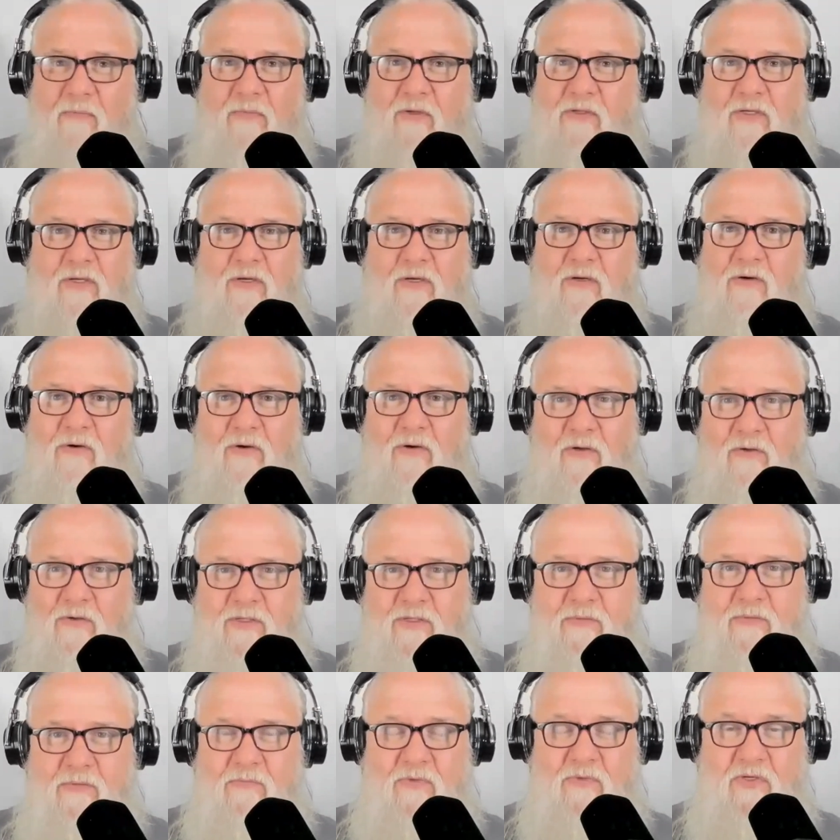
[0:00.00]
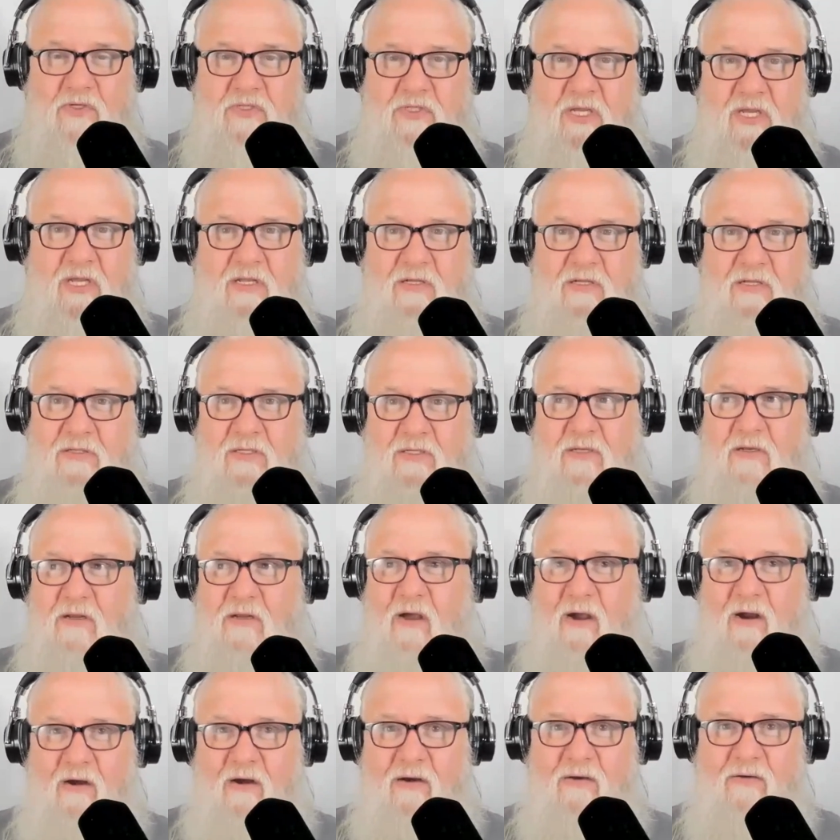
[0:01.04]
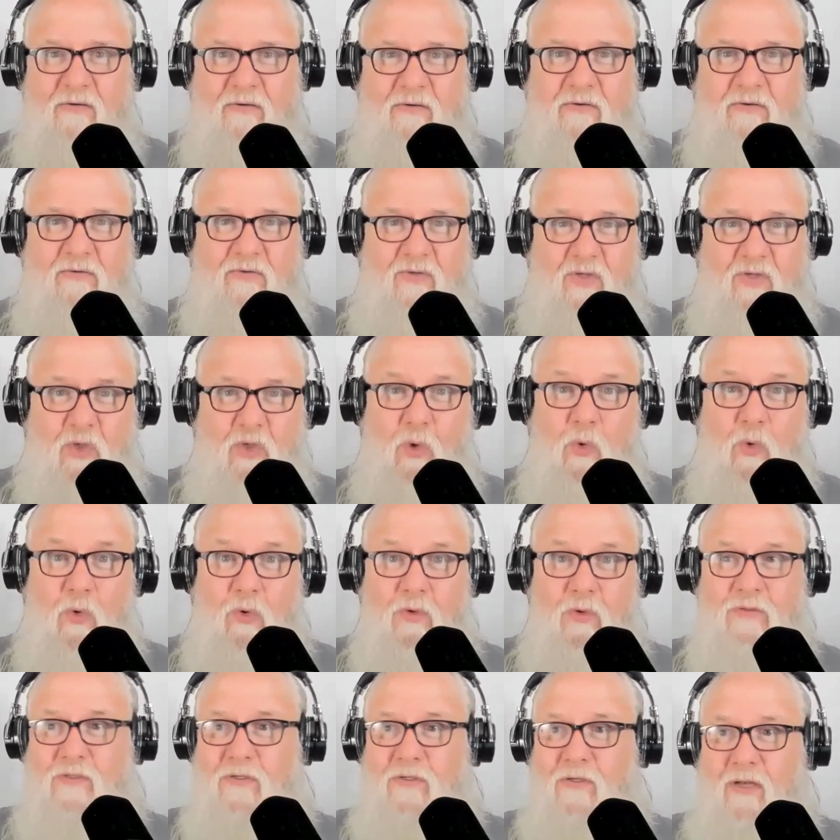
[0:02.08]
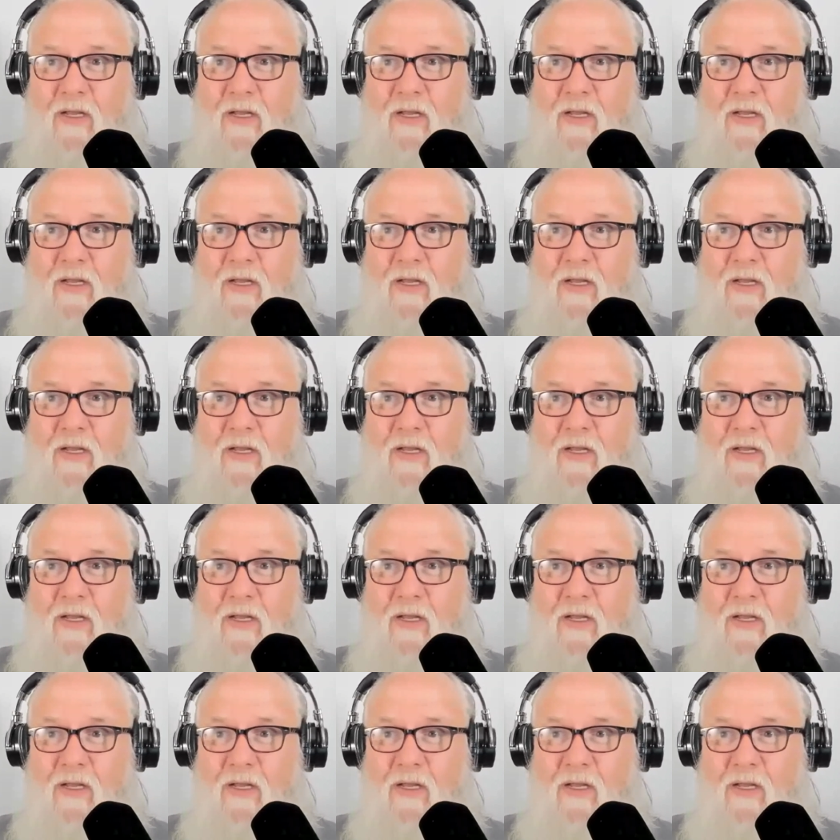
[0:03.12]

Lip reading: materials and machines and art tools.